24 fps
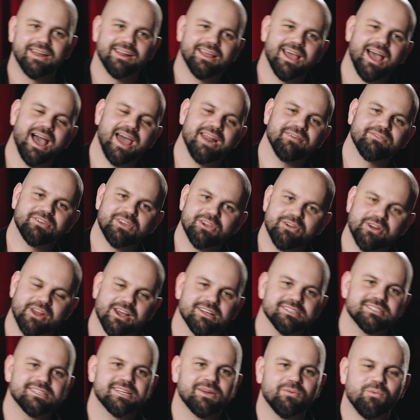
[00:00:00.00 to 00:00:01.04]
Out of
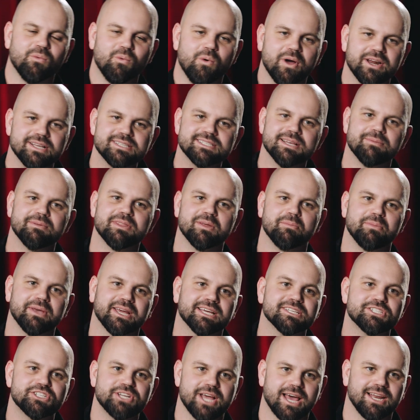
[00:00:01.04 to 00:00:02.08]
curiosity, what are some of the
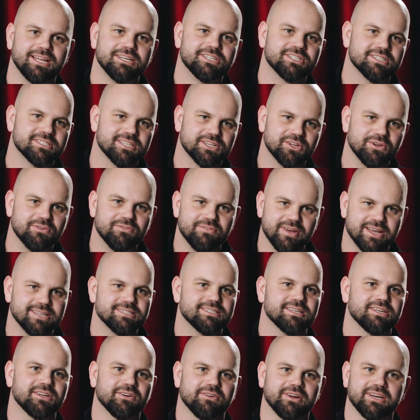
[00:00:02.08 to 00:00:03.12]
biggest challenges that you face in
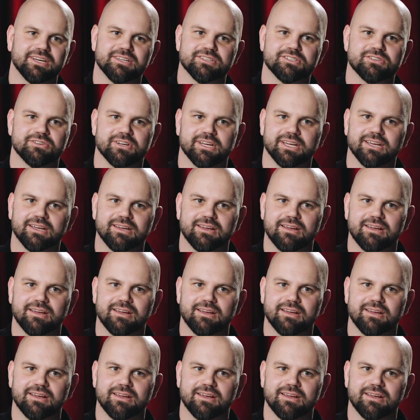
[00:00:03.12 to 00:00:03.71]
your industry?